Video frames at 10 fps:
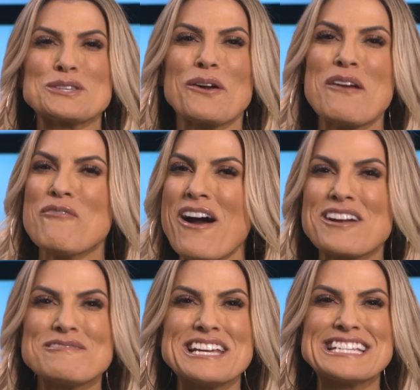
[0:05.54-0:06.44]
Suhr, and
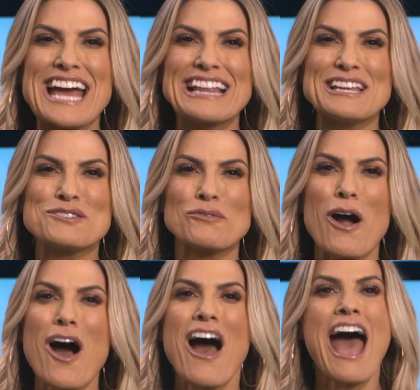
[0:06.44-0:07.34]
welcome to Daily
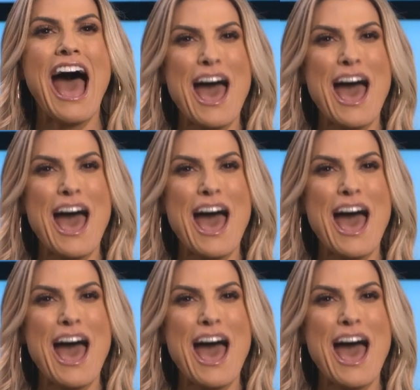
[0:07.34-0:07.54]
Draw.